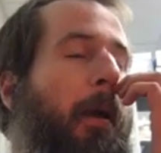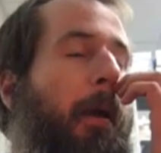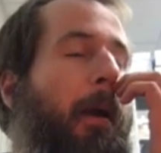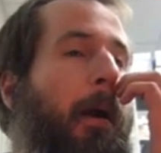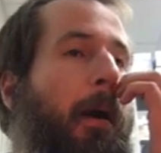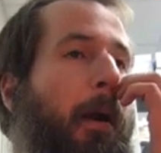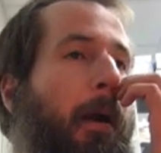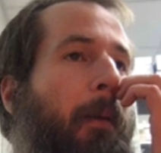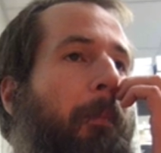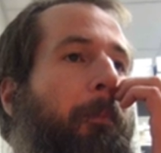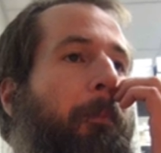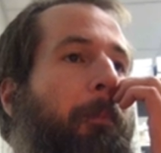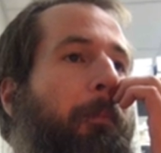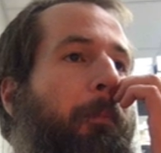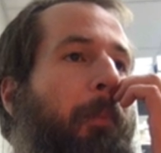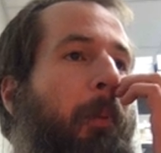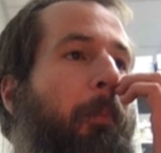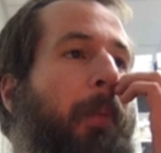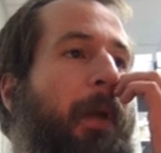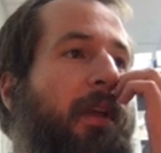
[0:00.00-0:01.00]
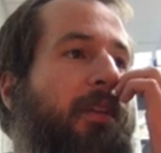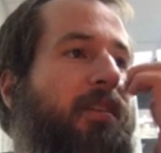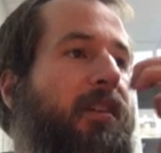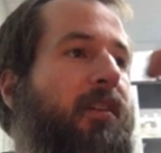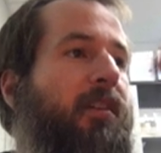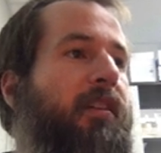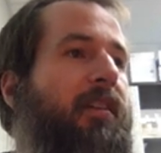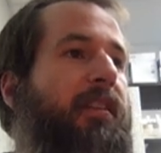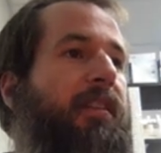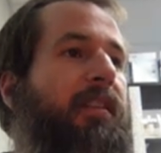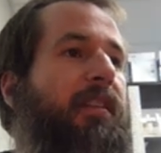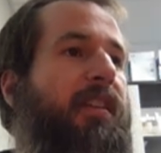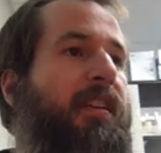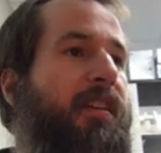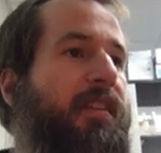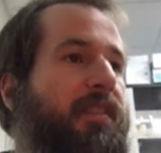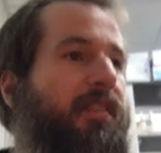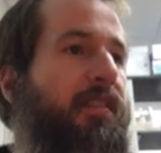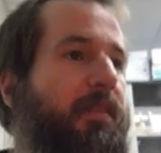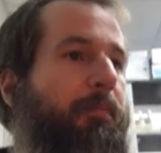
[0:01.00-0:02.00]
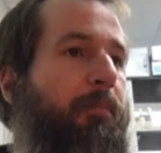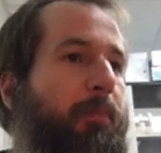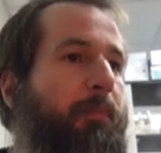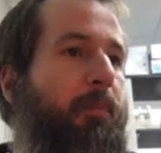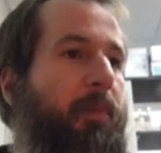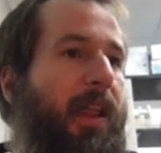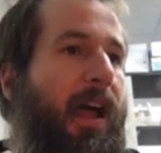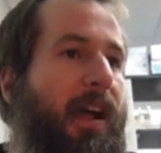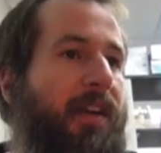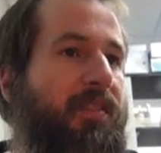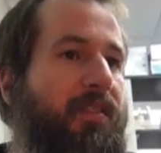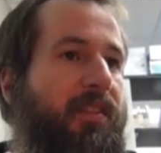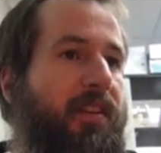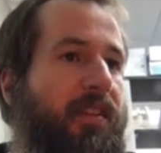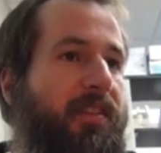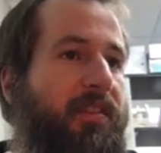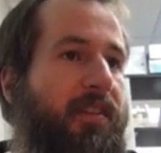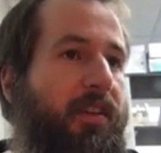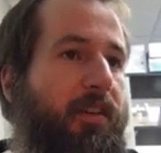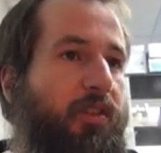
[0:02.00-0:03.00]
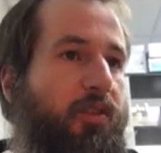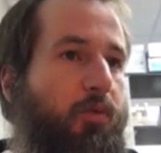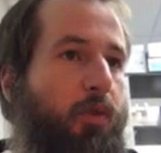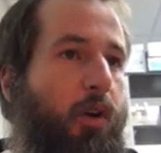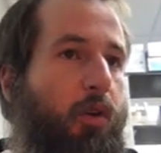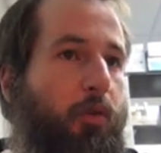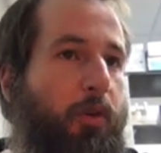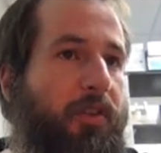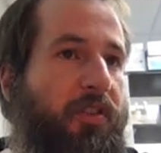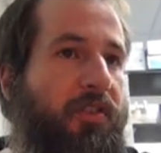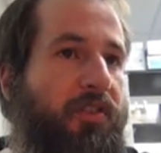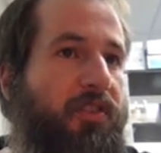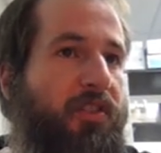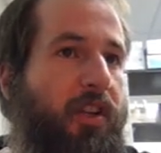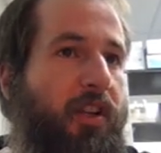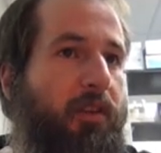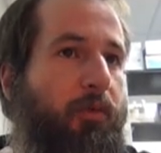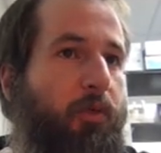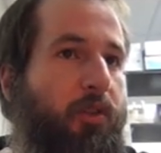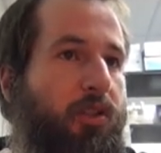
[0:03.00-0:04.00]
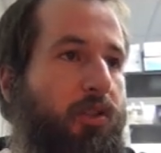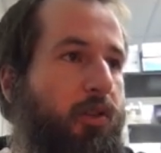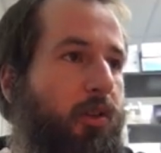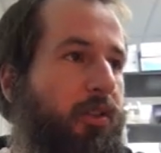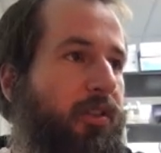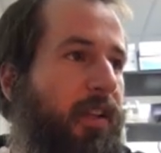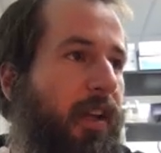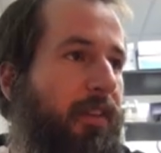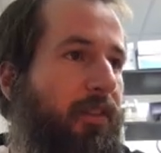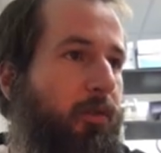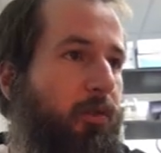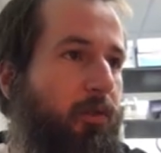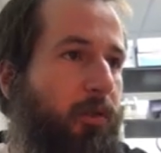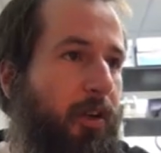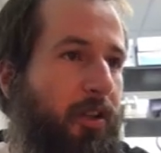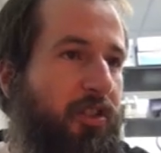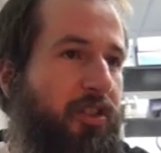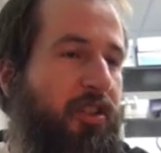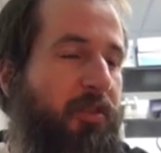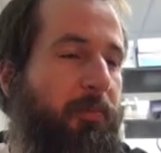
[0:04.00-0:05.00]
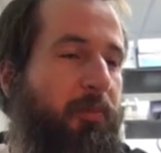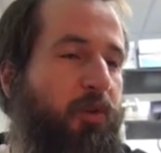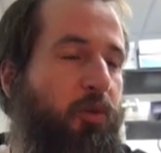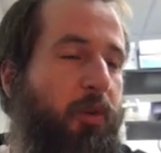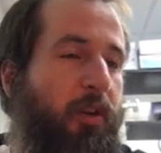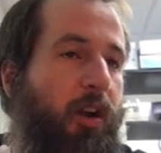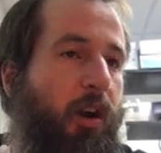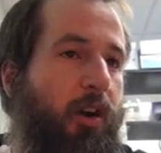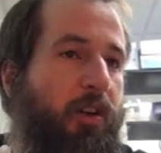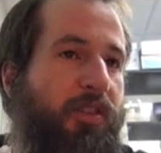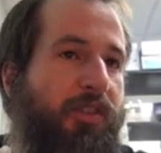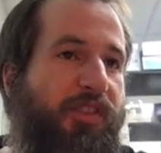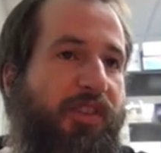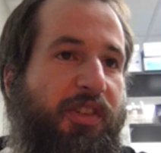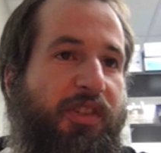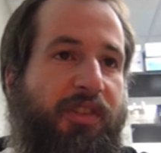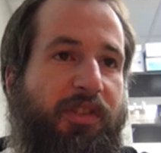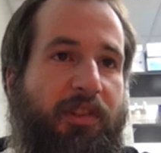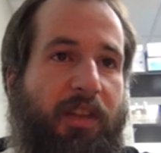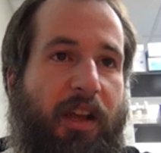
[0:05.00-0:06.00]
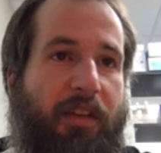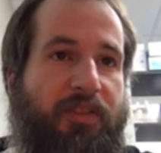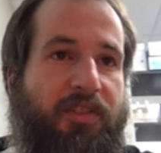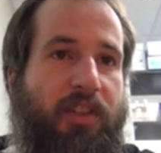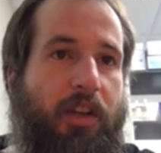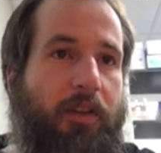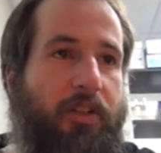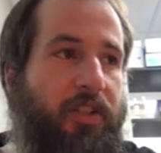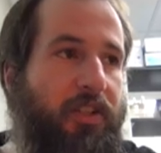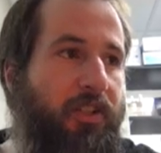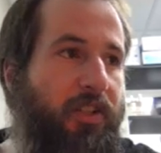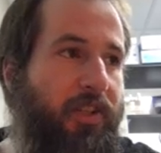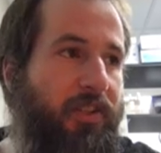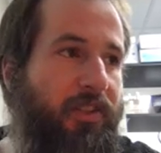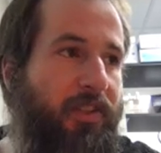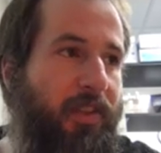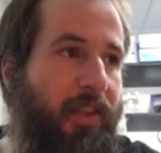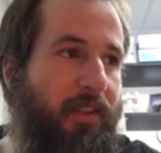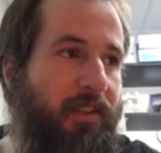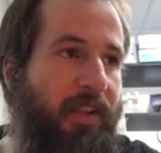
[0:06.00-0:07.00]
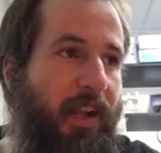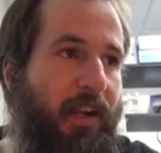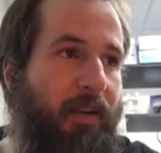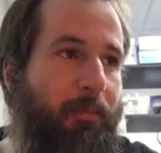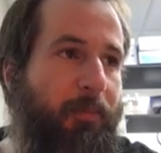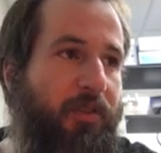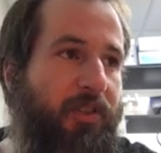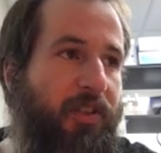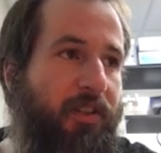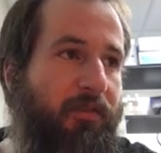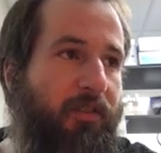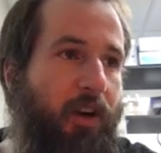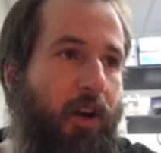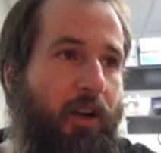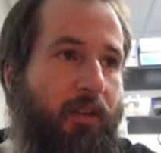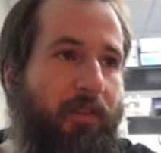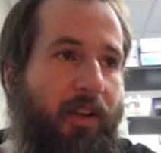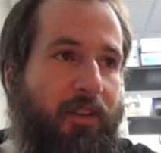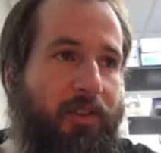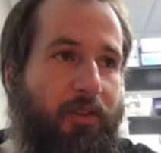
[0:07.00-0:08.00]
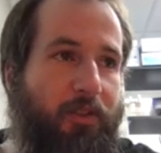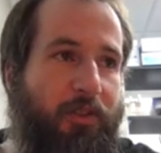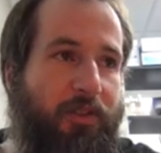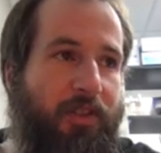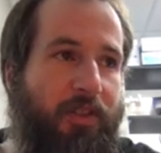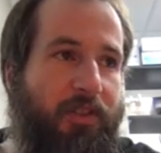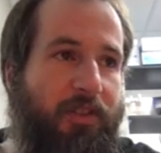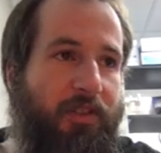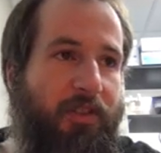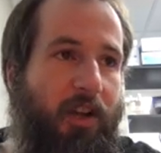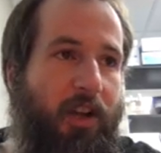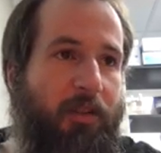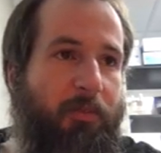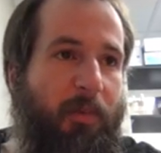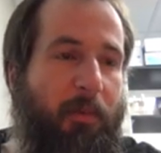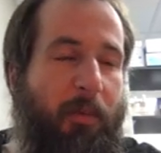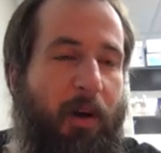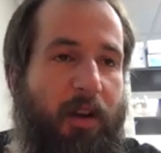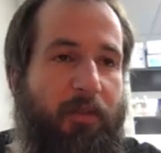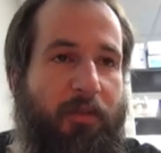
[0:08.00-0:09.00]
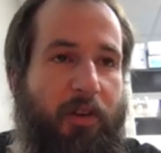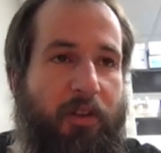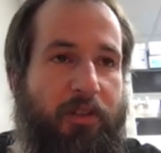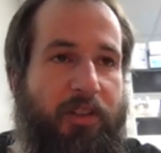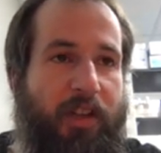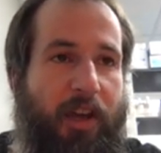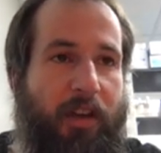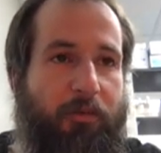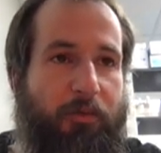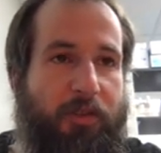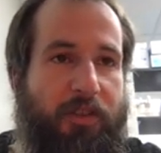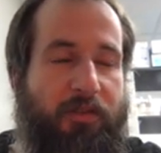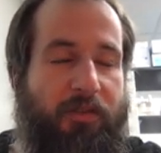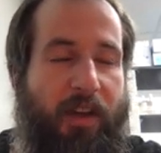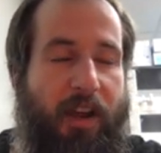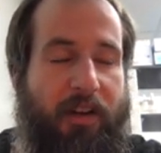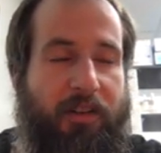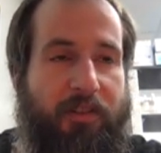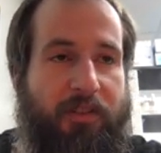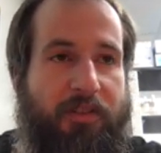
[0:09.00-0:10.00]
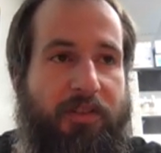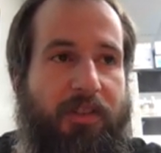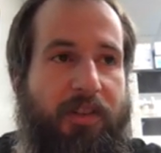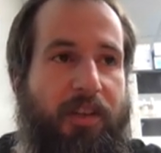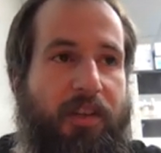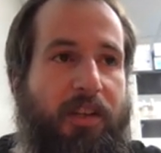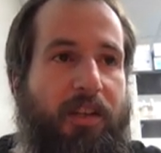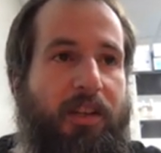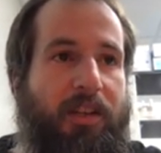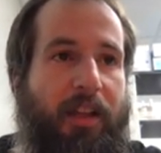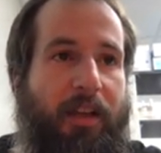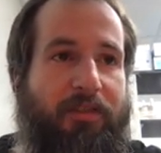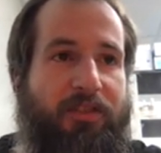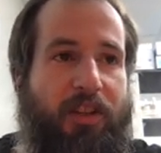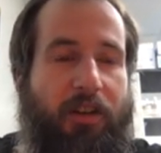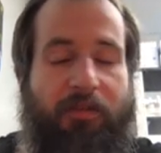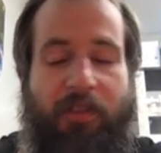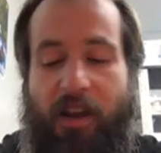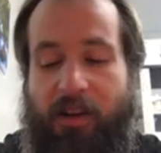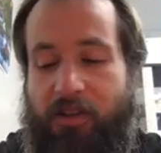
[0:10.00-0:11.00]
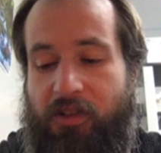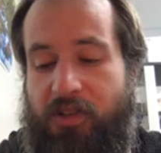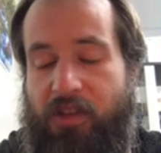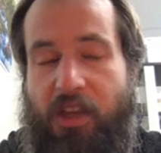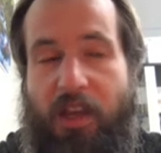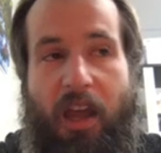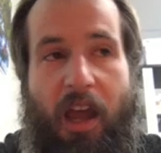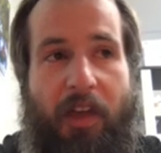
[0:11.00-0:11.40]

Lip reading: But basically, this last sentence here as well, a recent study which looked at the relationship between heart disease and lifestyle suggested that 90% of cardiovascular disease is caused by modified diet and risk factors, lifestyle factors.